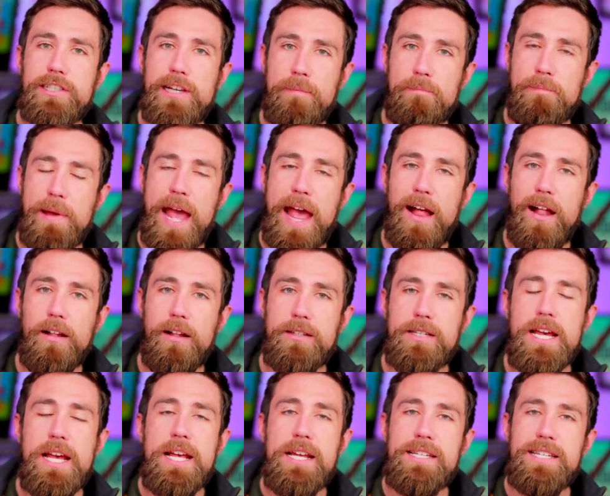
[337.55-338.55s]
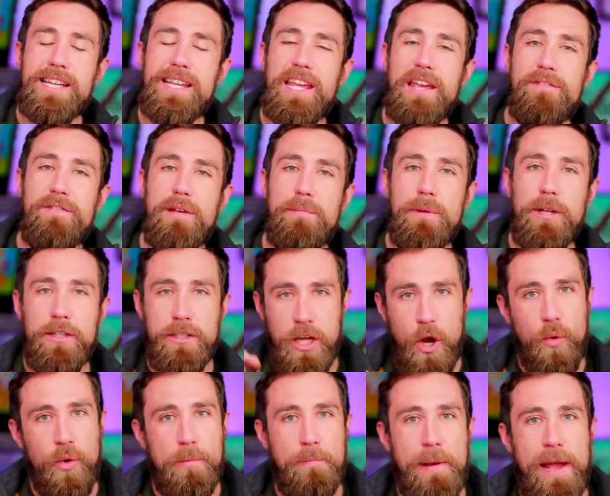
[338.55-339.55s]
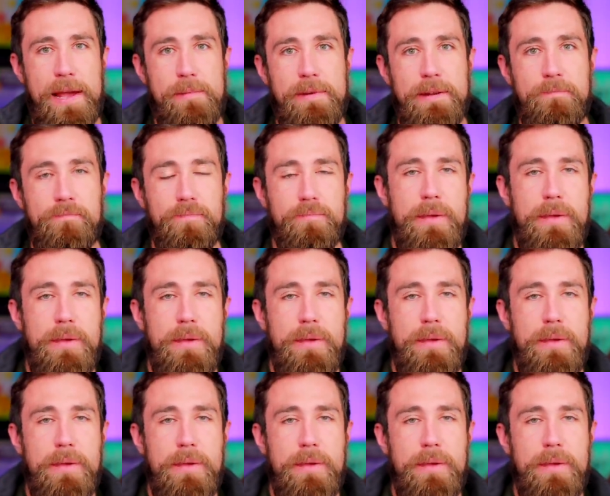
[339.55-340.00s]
compelled to give them a lower payment.